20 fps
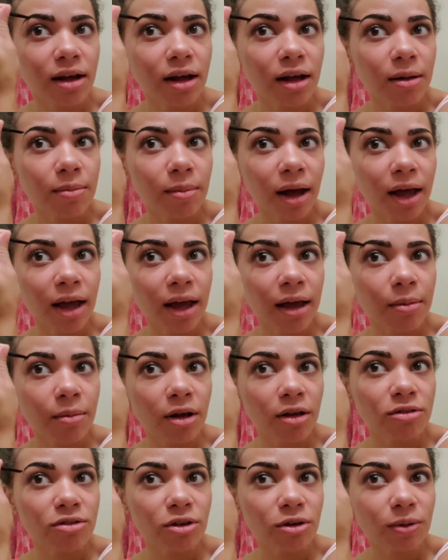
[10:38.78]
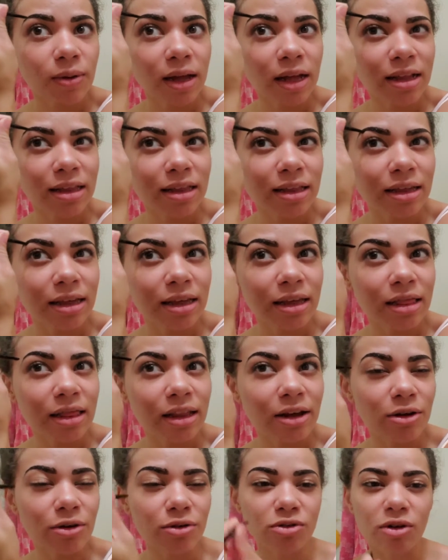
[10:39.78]
I am also
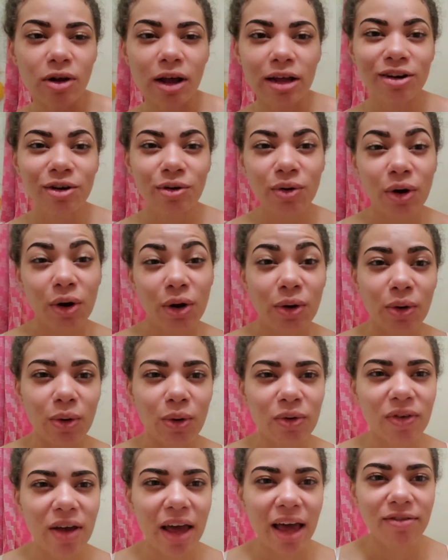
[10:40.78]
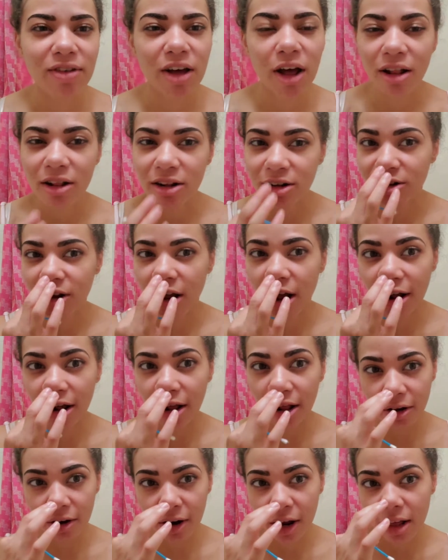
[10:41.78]
Indian though, so I don't know if I have a higher
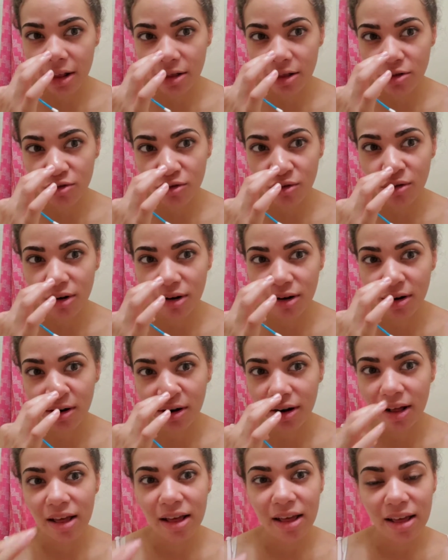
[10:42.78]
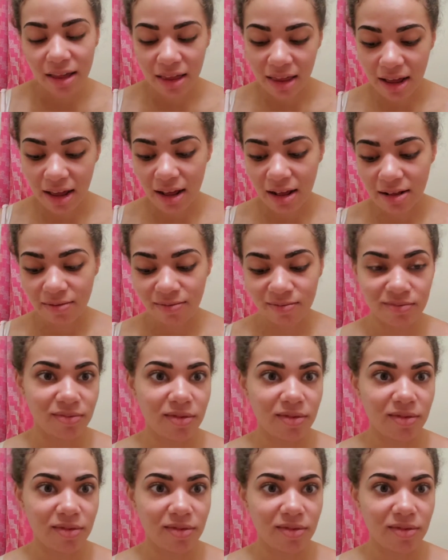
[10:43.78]
tolerance, or like,